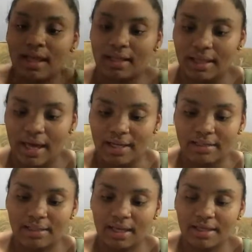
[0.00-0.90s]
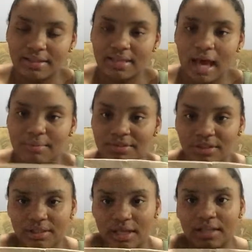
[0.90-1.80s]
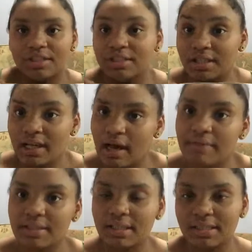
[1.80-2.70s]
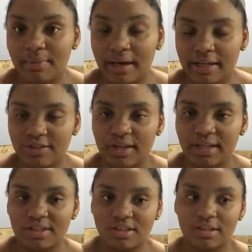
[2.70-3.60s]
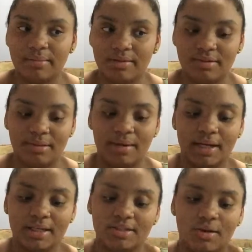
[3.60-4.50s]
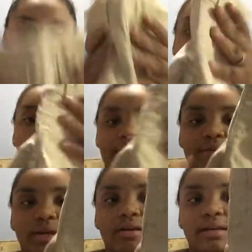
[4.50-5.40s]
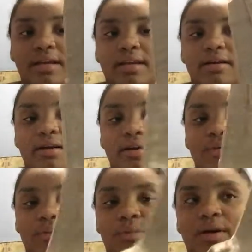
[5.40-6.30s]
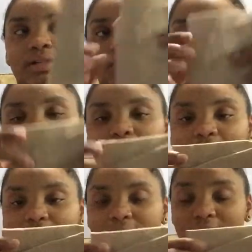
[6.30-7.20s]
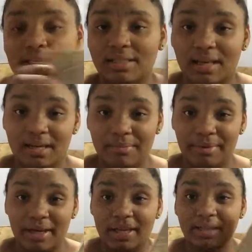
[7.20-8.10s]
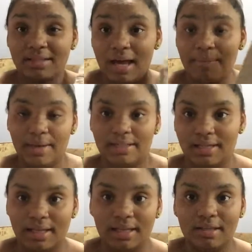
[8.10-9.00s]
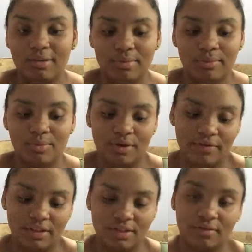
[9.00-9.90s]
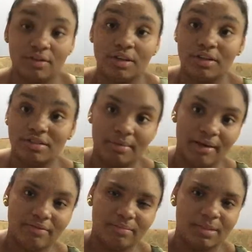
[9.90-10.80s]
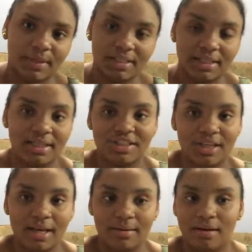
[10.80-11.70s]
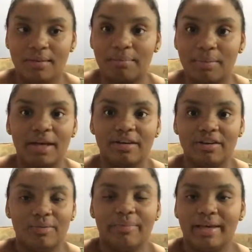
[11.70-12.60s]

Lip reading: elastic at the top, just because she obviously is potty trained and she's going to be using the potty. So I figured getting her ones with the elastic instead of the button at the top makes it a little bit more efficient for her to use the bathroom, especially because she can't button her own